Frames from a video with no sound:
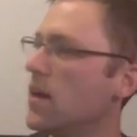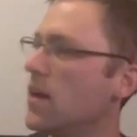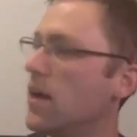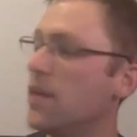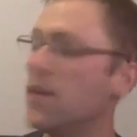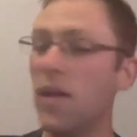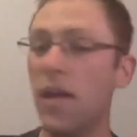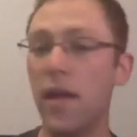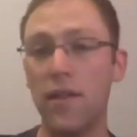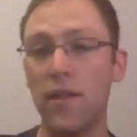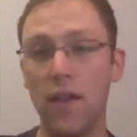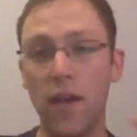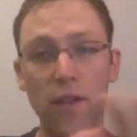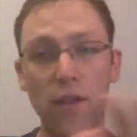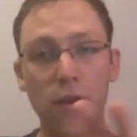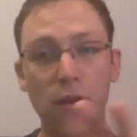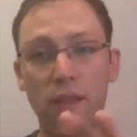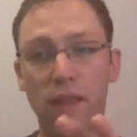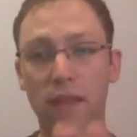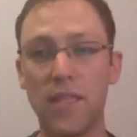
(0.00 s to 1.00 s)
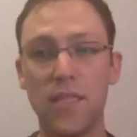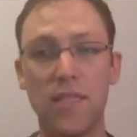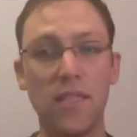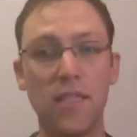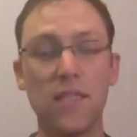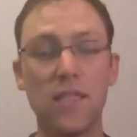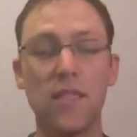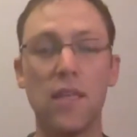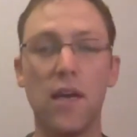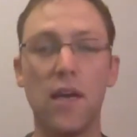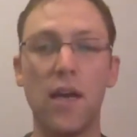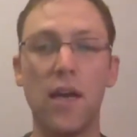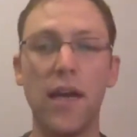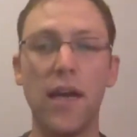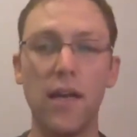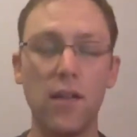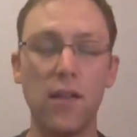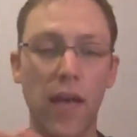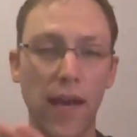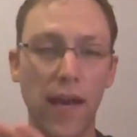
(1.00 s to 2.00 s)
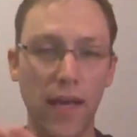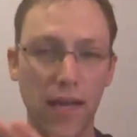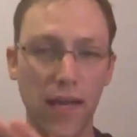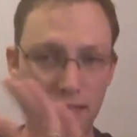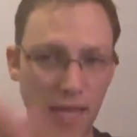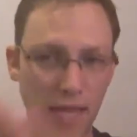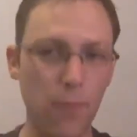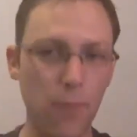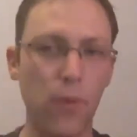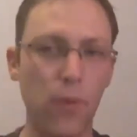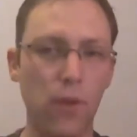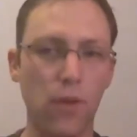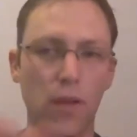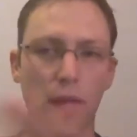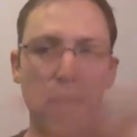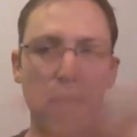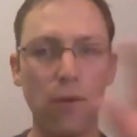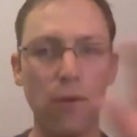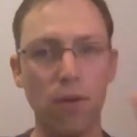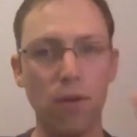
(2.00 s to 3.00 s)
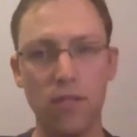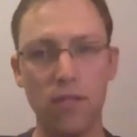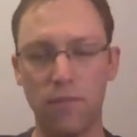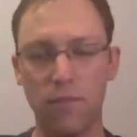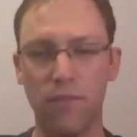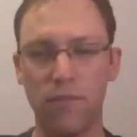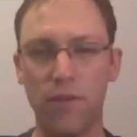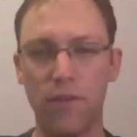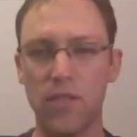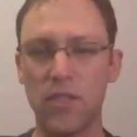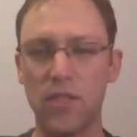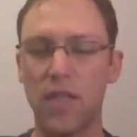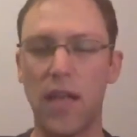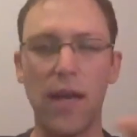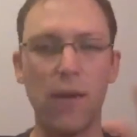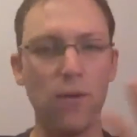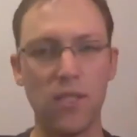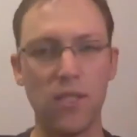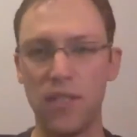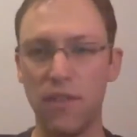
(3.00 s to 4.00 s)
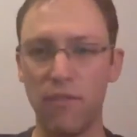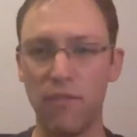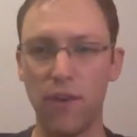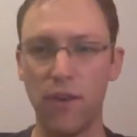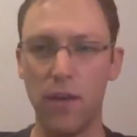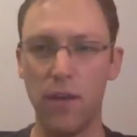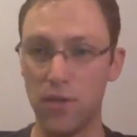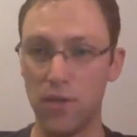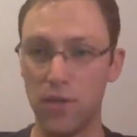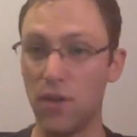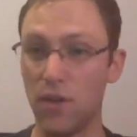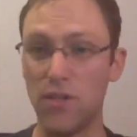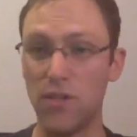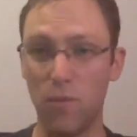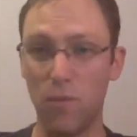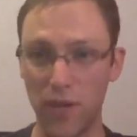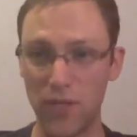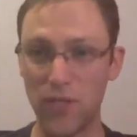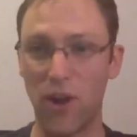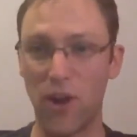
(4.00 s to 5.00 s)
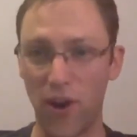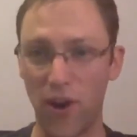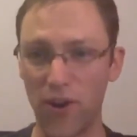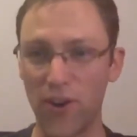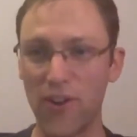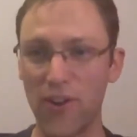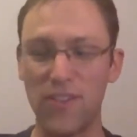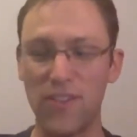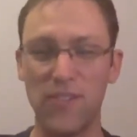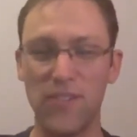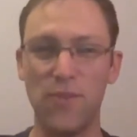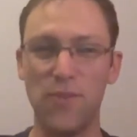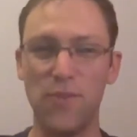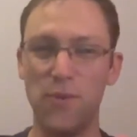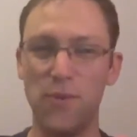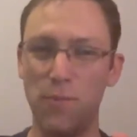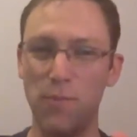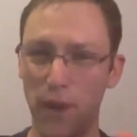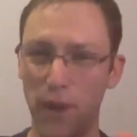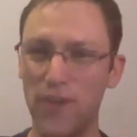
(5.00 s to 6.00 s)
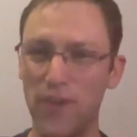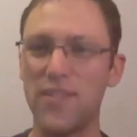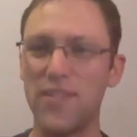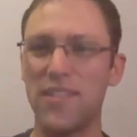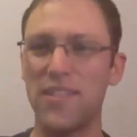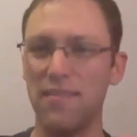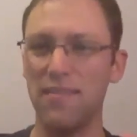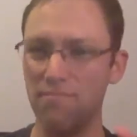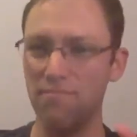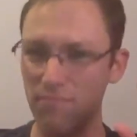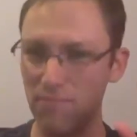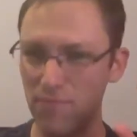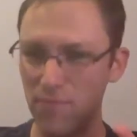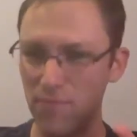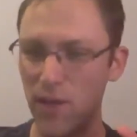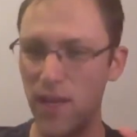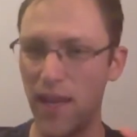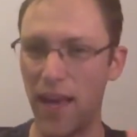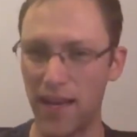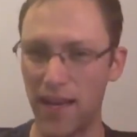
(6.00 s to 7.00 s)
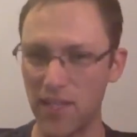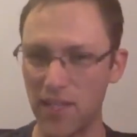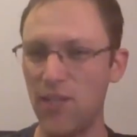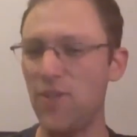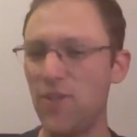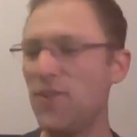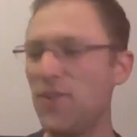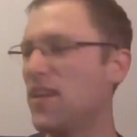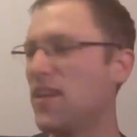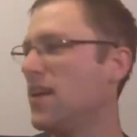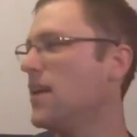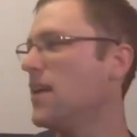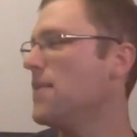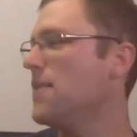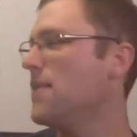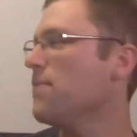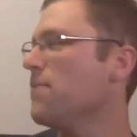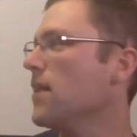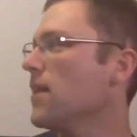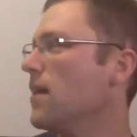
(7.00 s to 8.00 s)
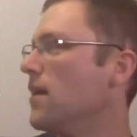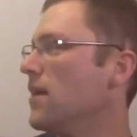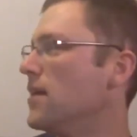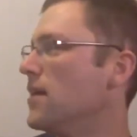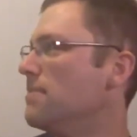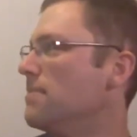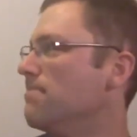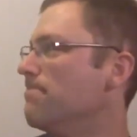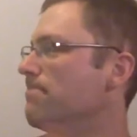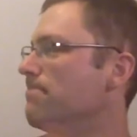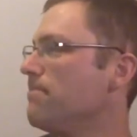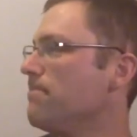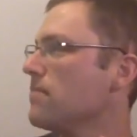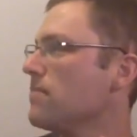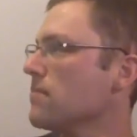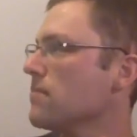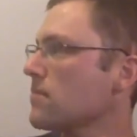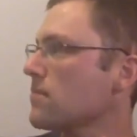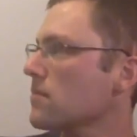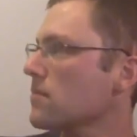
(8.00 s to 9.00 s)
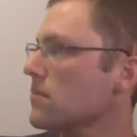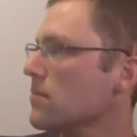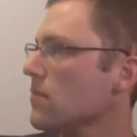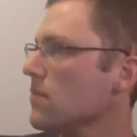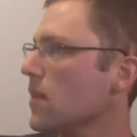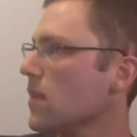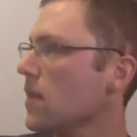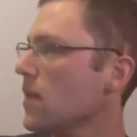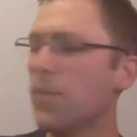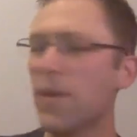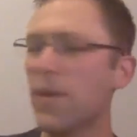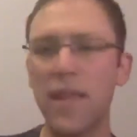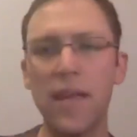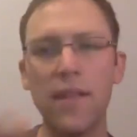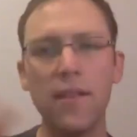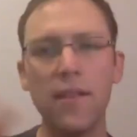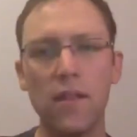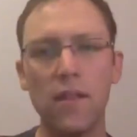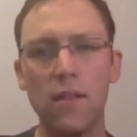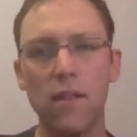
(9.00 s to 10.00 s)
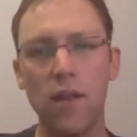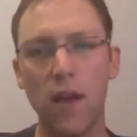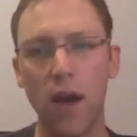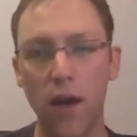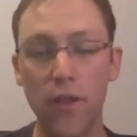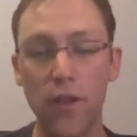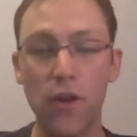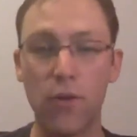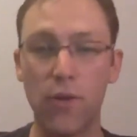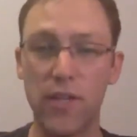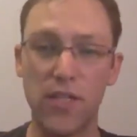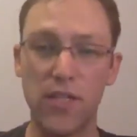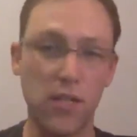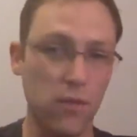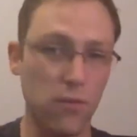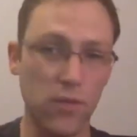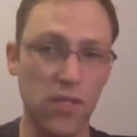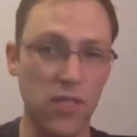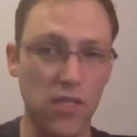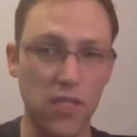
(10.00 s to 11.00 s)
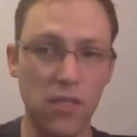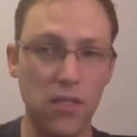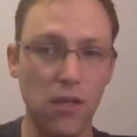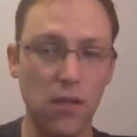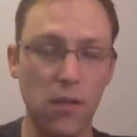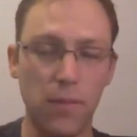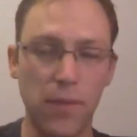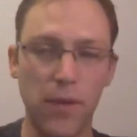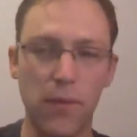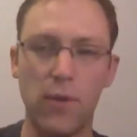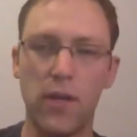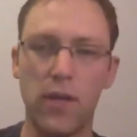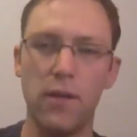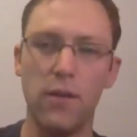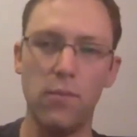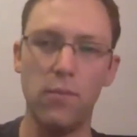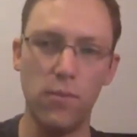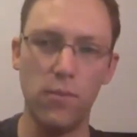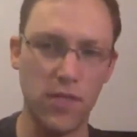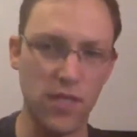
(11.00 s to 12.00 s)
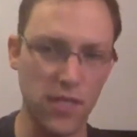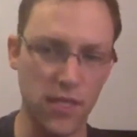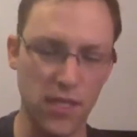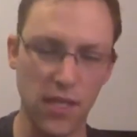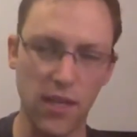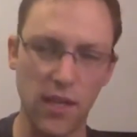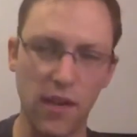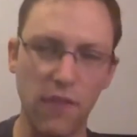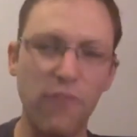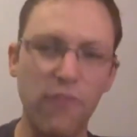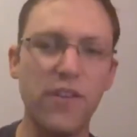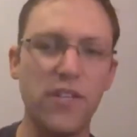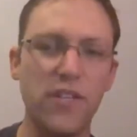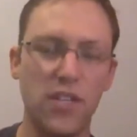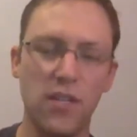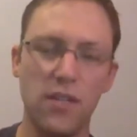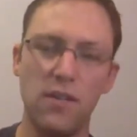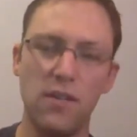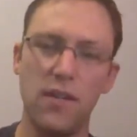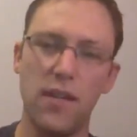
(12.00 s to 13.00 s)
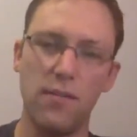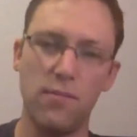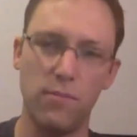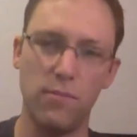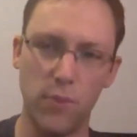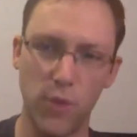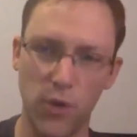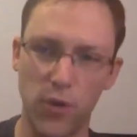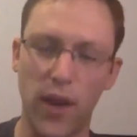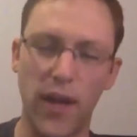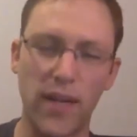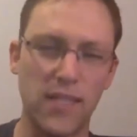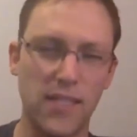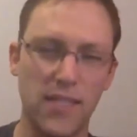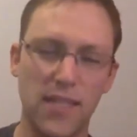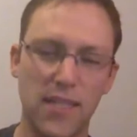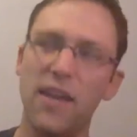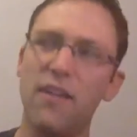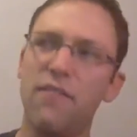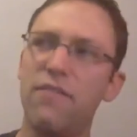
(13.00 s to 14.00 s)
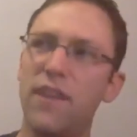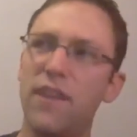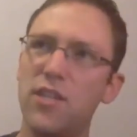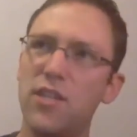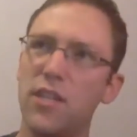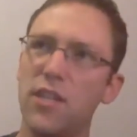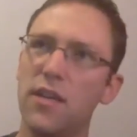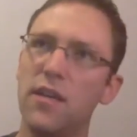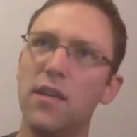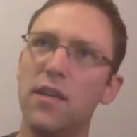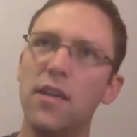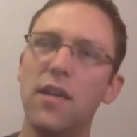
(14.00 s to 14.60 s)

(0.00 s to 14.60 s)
And the other thing is, since that example language from the first slide was different, it was also much harder to parse and execute. But then the other question, which is still a big one, which is the efficient and correct data fetching.